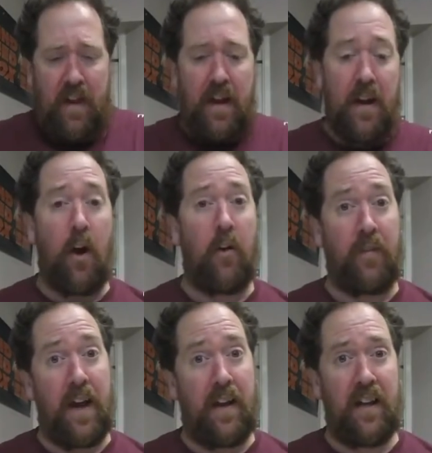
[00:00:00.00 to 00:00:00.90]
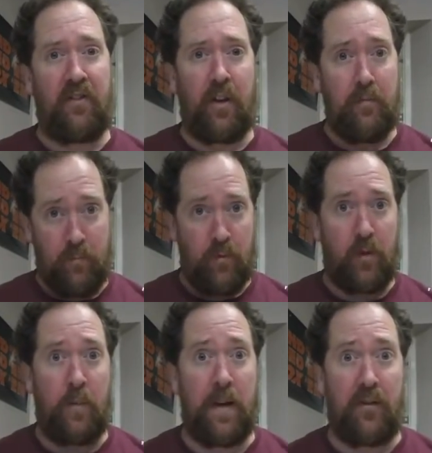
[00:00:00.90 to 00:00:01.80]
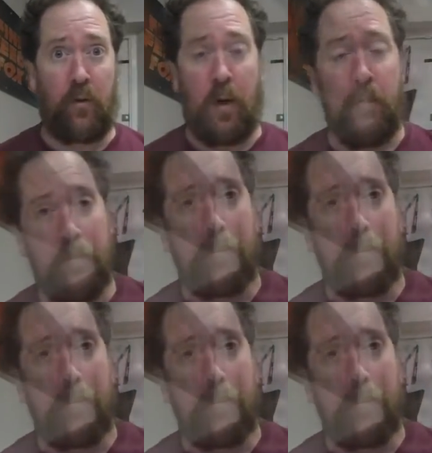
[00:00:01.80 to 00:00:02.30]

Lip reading: And then half an hour later, we'll come back to it.